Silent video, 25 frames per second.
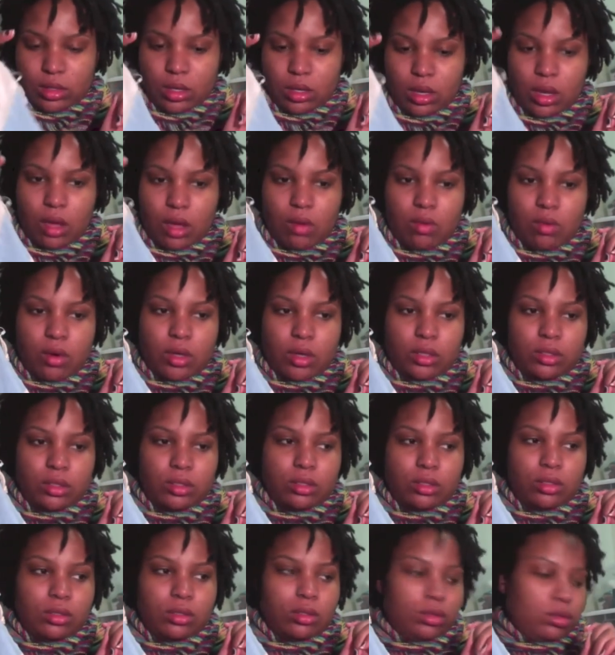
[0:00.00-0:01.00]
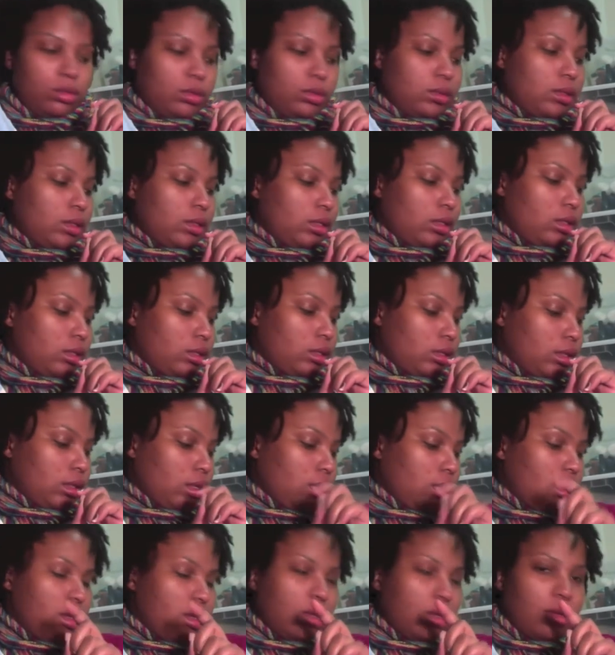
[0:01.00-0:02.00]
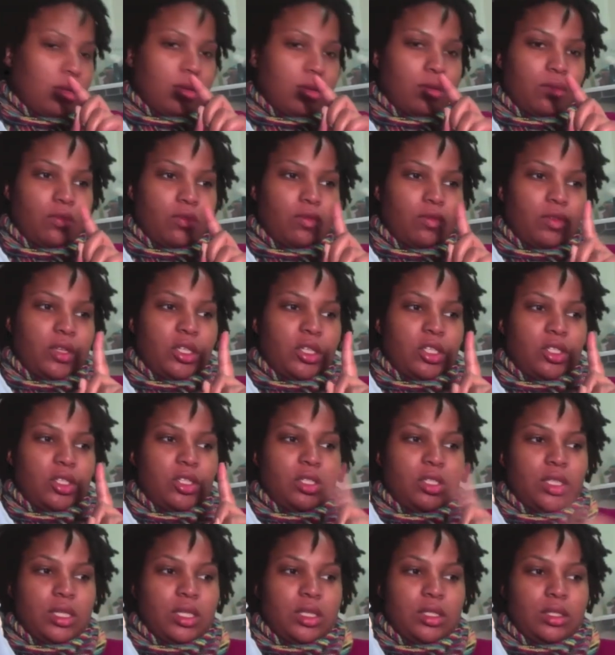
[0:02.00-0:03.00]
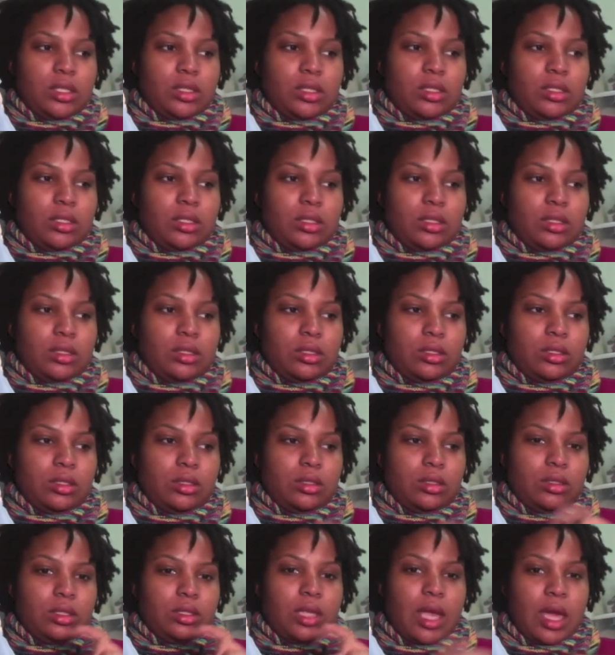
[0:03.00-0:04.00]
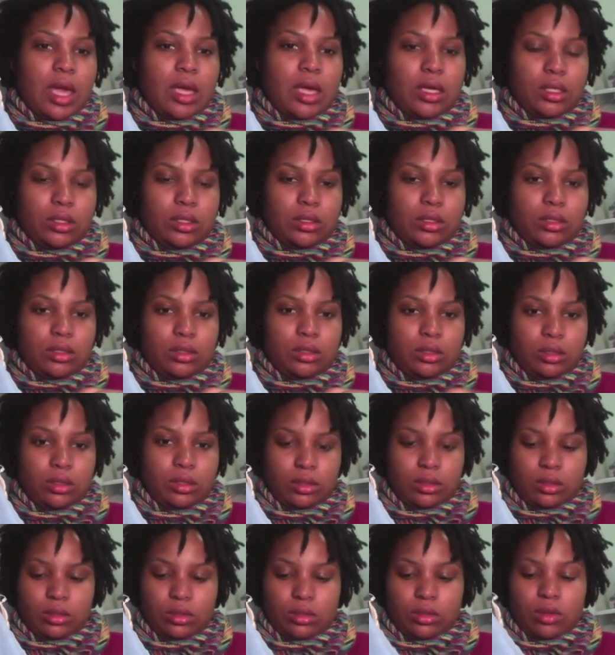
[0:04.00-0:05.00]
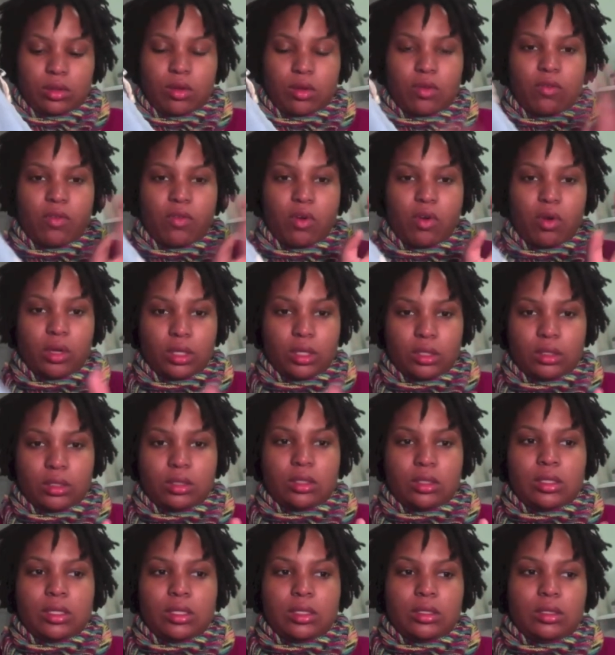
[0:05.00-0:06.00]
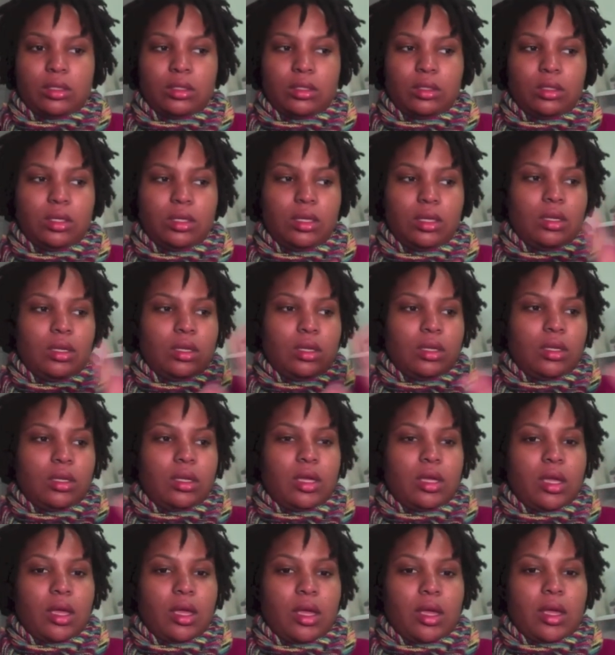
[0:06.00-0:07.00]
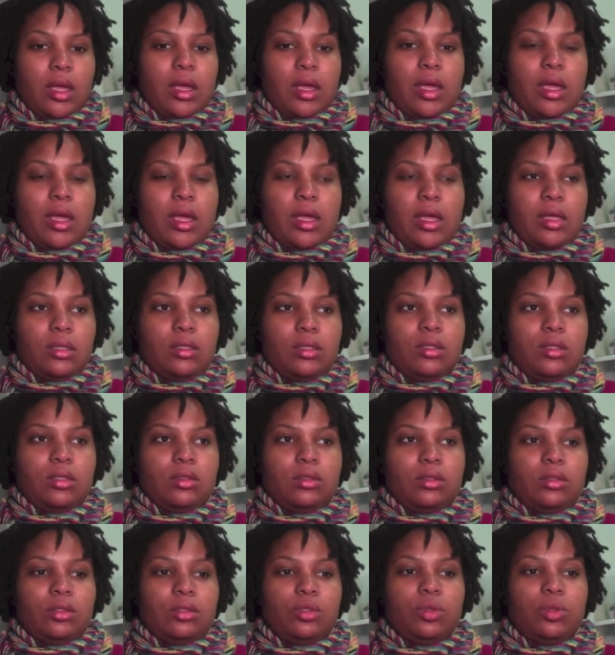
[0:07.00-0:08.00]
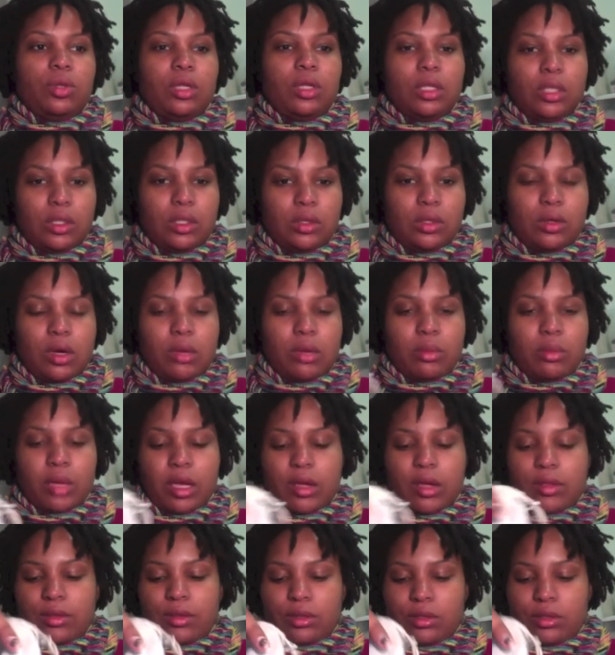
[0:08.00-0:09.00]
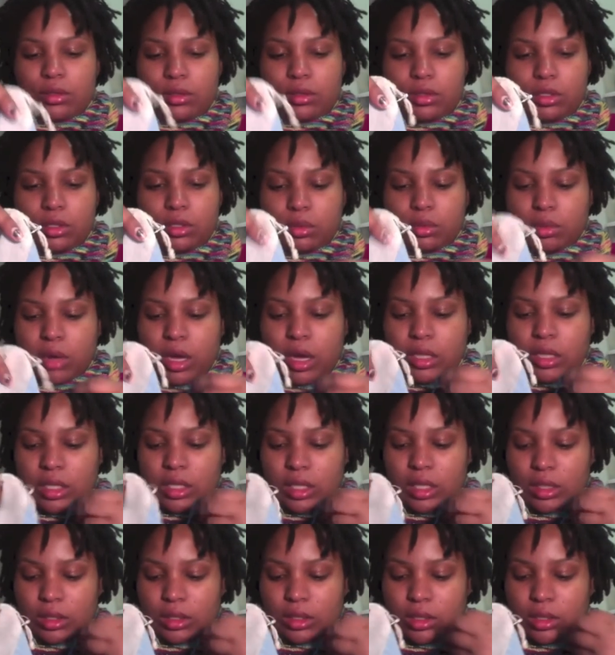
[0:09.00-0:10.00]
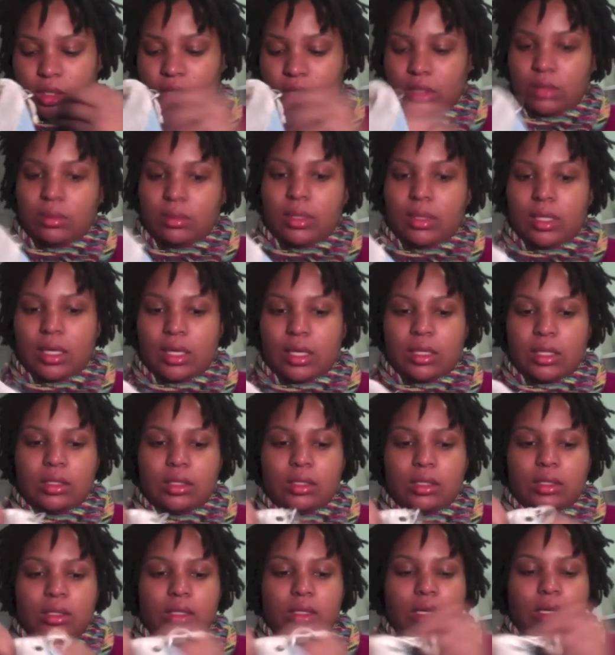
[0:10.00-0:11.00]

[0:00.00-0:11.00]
I want to finish this next, so focus on this and do a little on my other 2 projects, just because